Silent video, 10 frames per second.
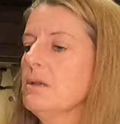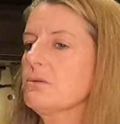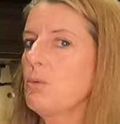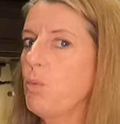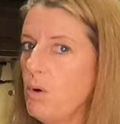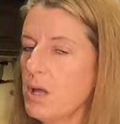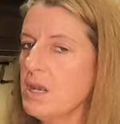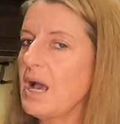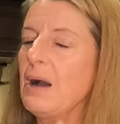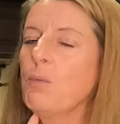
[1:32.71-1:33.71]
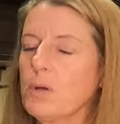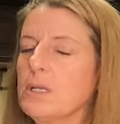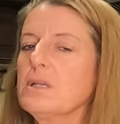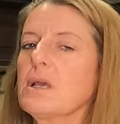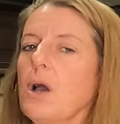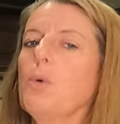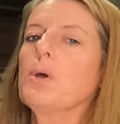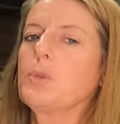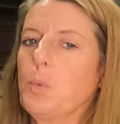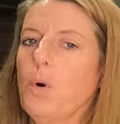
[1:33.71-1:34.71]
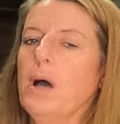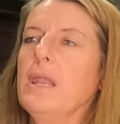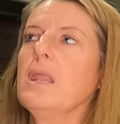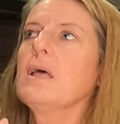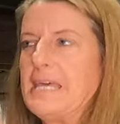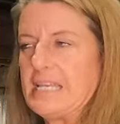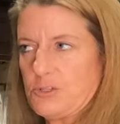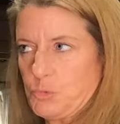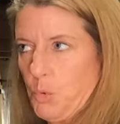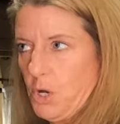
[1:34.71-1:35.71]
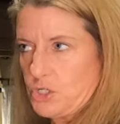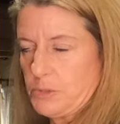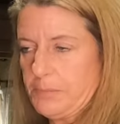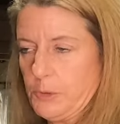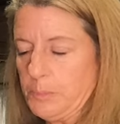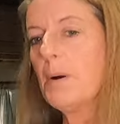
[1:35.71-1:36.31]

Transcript: So one, I wanted to go with one that is washable.